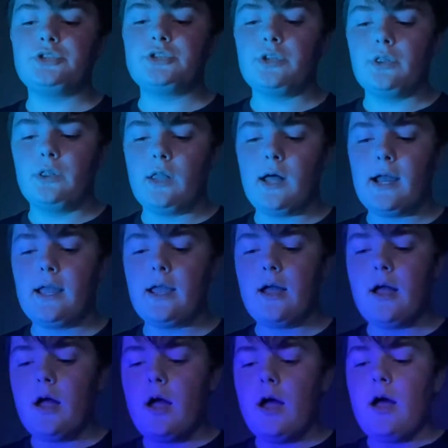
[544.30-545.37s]
Lite
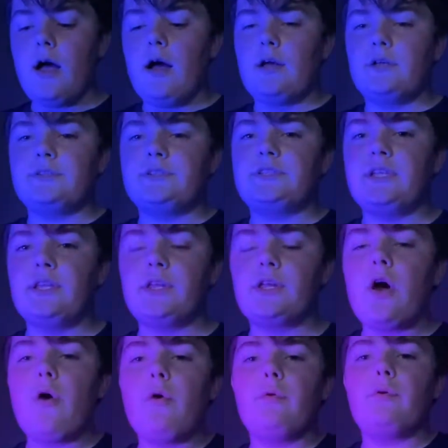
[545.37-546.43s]

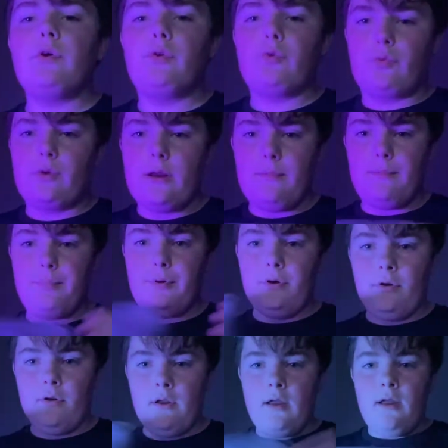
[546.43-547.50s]
silicone grip.
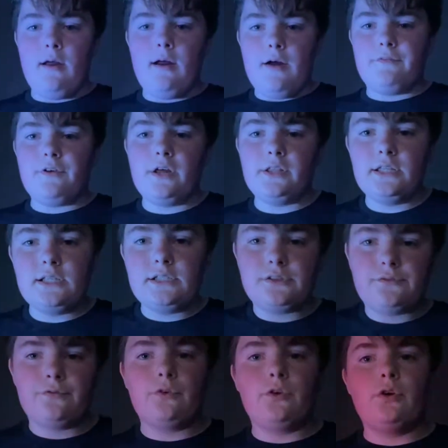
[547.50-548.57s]
I found this
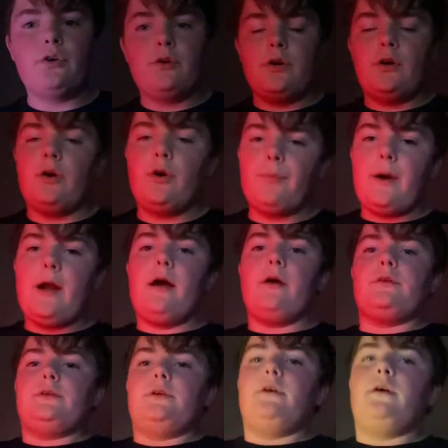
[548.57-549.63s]
for
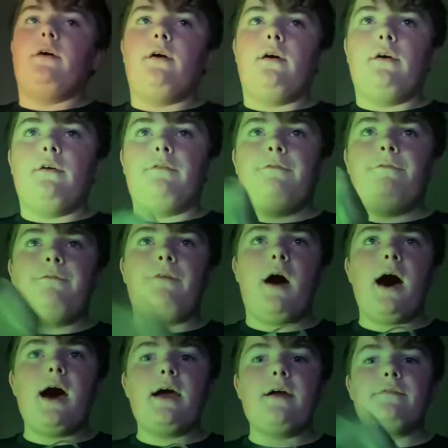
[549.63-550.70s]
around
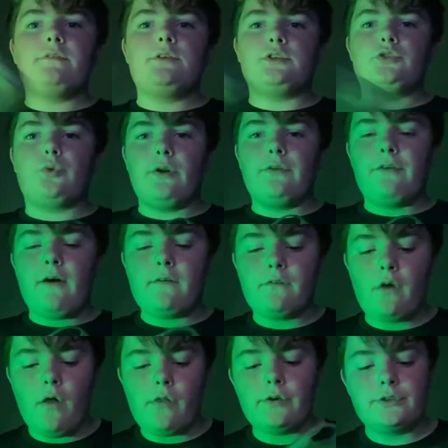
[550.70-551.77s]
$5 to
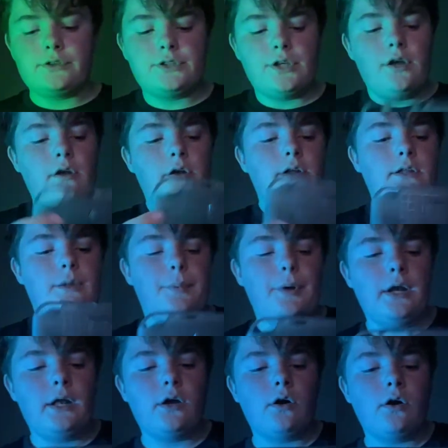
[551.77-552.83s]
$25,
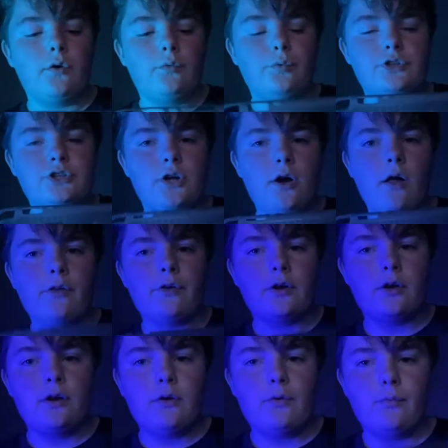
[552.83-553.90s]
depending on which
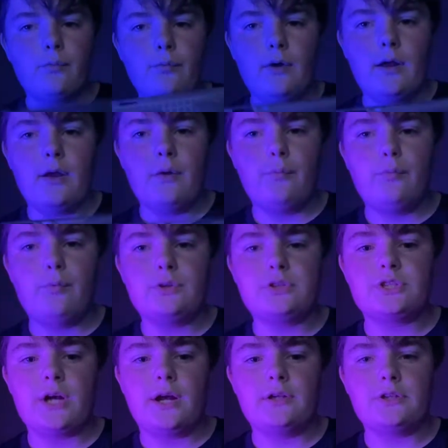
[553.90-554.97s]
color and
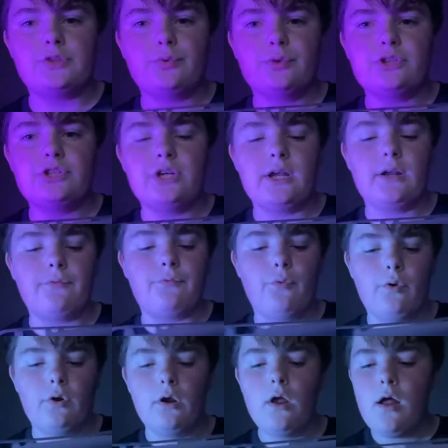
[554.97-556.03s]
which kind of Switch you get it for.